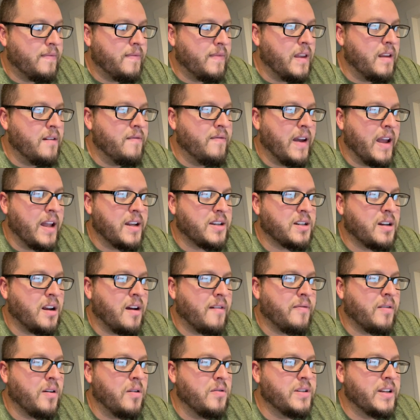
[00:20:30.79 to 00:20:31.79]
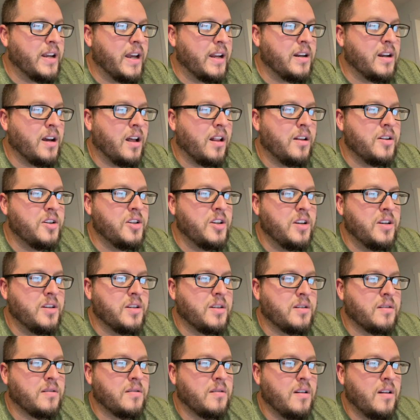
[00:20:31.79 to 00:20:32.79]
Advanced off-road
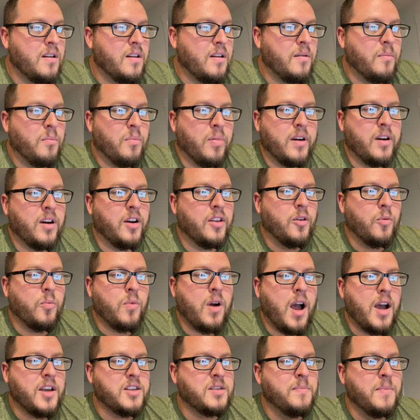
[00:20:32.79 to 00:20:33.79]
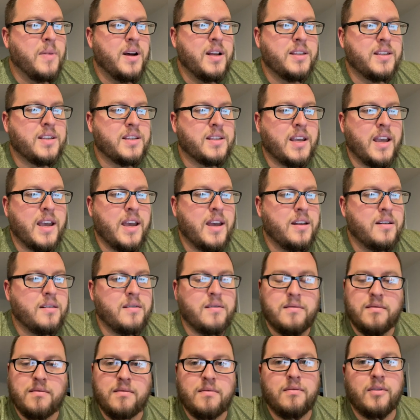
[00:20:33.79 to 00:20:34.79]
technologies bring on the rocks, mud, sand.
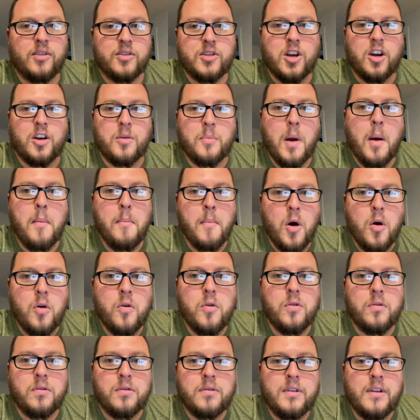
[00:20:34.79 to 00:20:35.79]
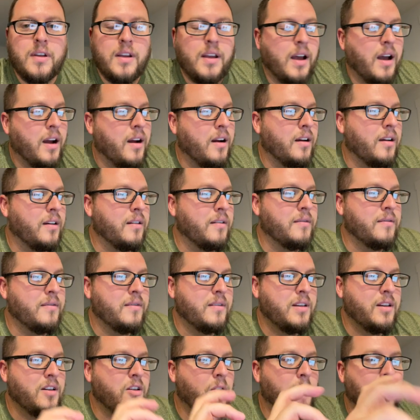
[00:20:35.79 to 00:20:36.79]
They're talking about Mogul,
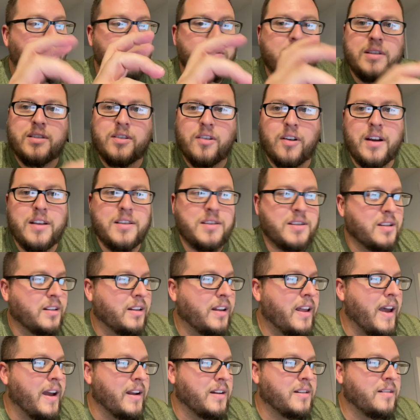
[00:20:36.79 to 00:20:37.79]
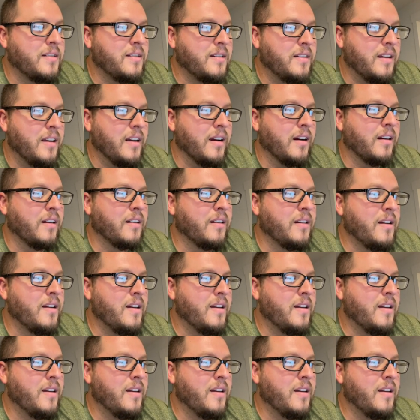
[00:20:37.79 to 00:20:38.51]
multi-terrain select here.